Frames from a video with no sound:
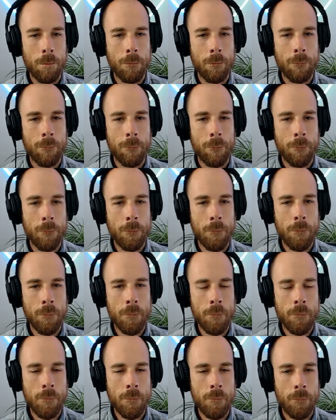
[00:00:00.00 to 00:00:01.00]

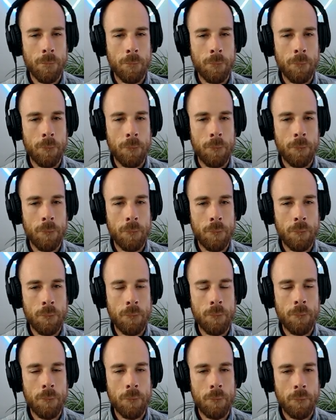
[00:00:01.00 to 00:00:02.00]

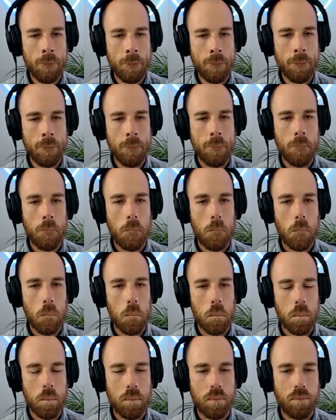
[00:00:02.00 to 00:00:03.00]

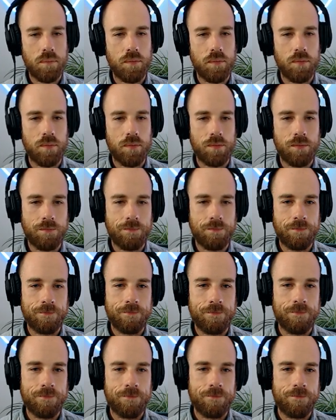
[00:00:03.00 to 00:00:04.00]

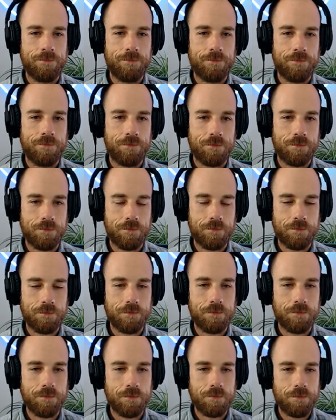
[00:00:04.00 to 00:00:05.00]

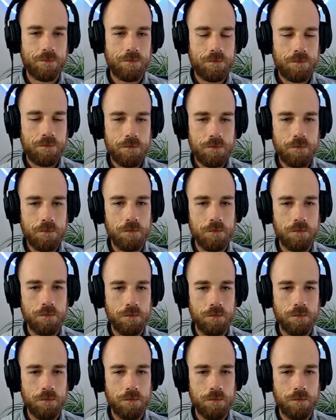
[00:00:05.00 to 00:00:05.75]
This person isn't speaking.